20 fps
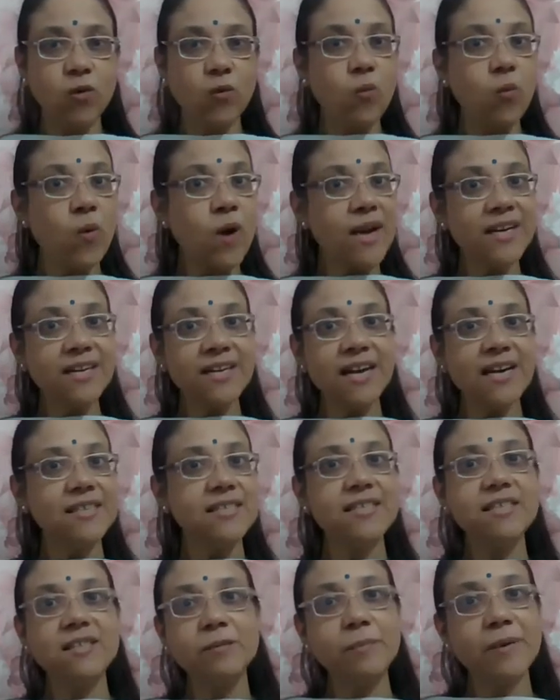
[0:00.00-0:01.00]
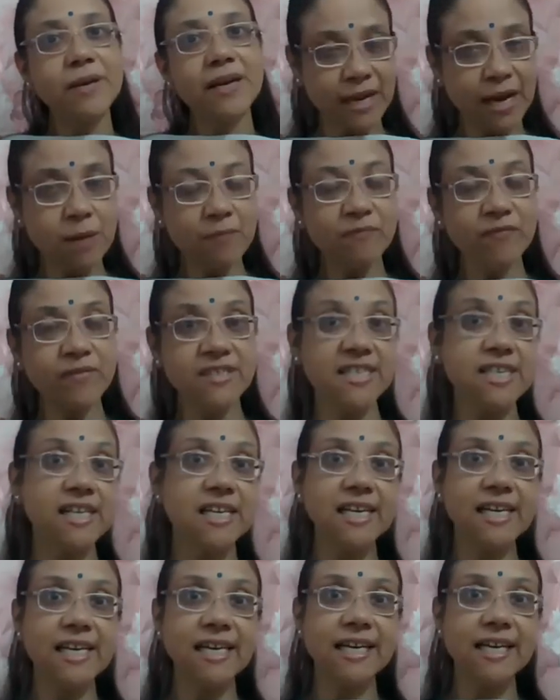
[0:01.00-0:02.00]
one doesn't become
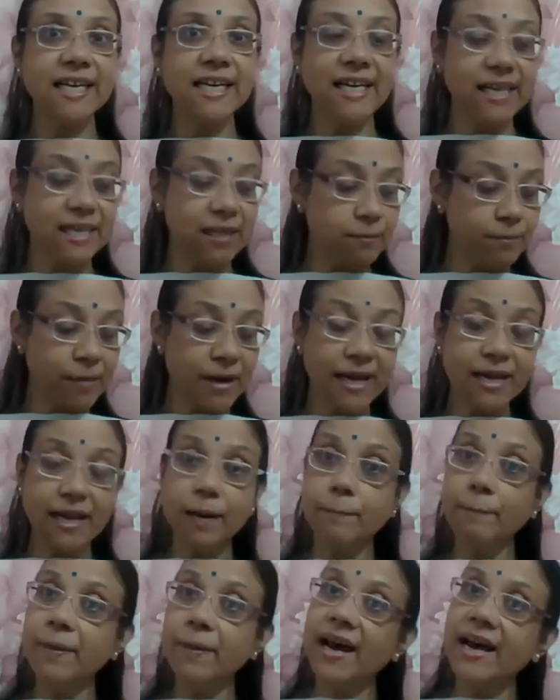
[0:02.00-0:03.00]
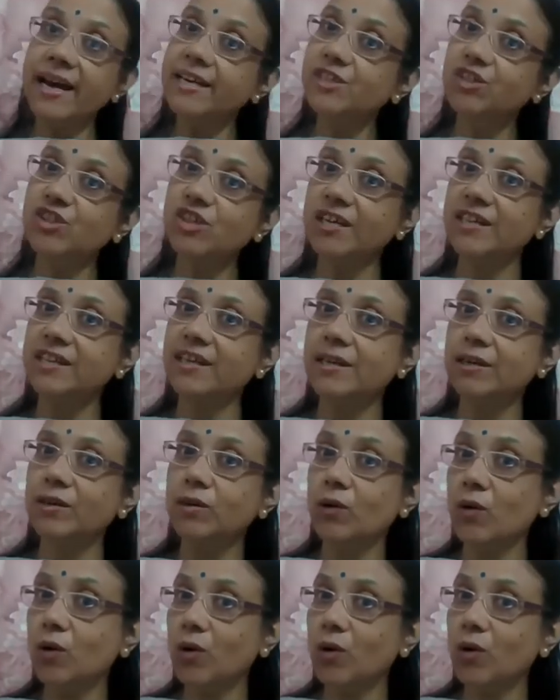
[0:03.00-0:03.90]
physically clean by applying chandan.